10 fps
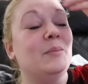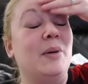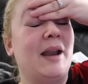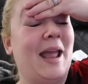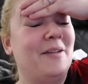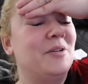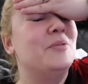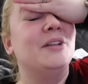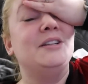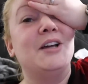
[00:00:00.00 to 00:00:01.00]
but haven't
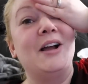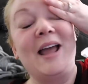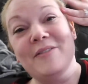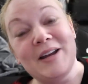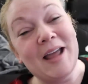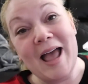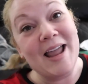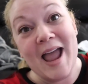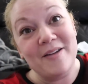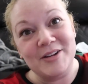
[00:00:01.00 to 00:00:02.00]
really talked, haven't,
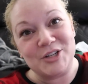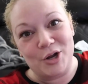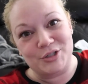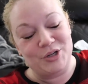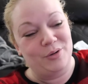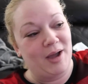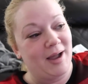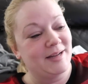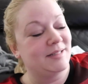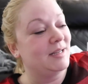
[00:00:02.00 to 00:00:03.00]
I haven't talked to you
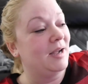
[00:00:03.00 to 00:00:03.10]
guys.